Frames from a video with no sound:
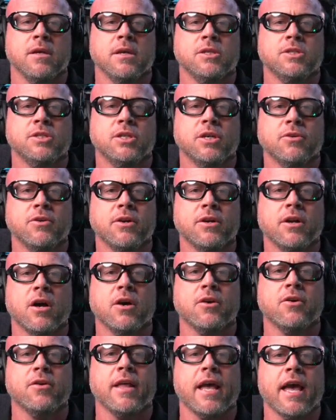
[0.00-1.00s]
Children
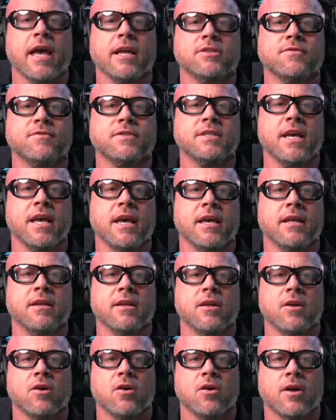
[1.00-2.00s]
under the age of
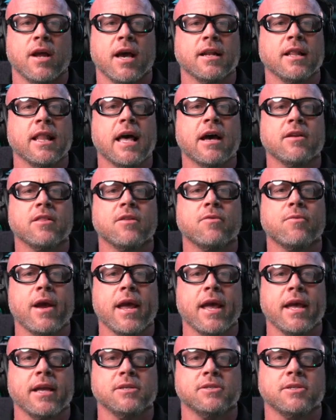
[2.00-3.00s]
10 are not allowed in the
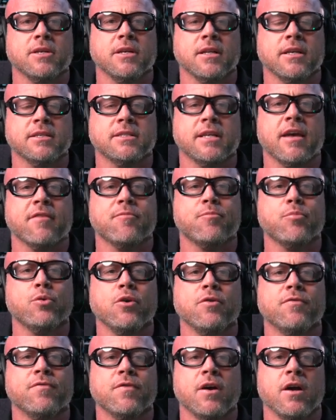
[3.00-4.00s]
range unless they have
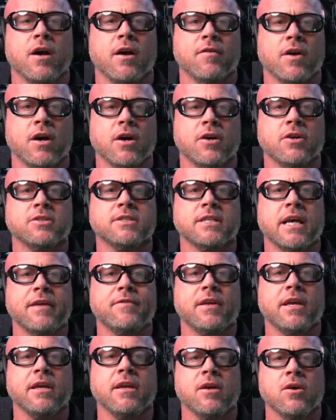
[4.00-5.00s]
proof of a hunter
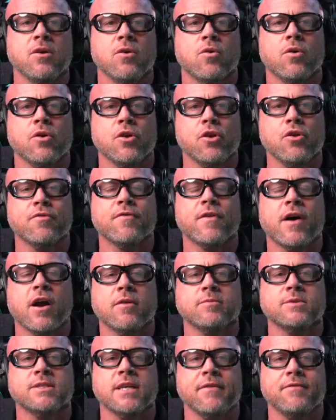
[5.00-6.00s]
safety or youth
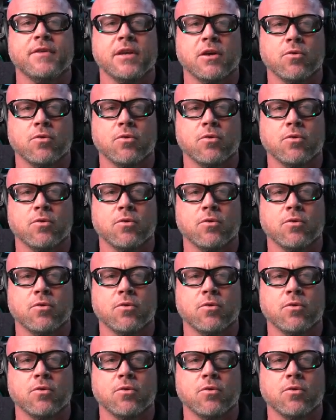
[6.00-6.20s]
firearm safety